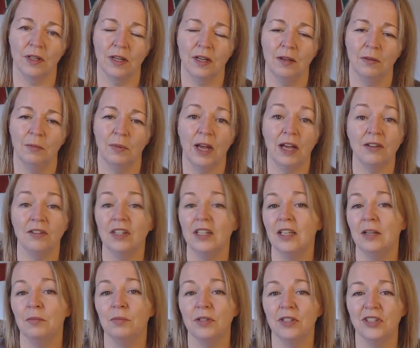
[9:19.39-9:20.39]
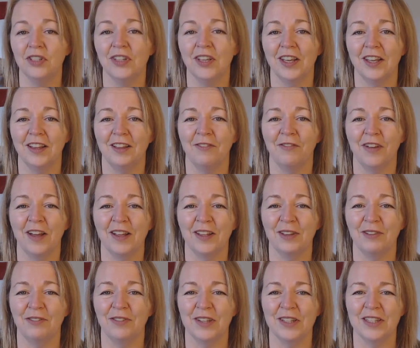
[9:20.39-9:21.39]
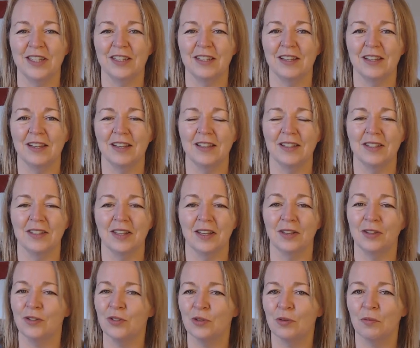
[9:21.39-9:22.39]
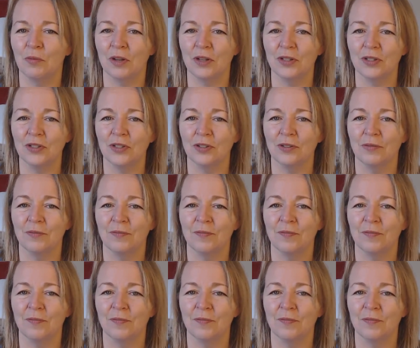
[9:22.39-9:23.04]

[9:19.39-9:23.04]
But I really appreciate the fact you've listened to this. Thank you so much.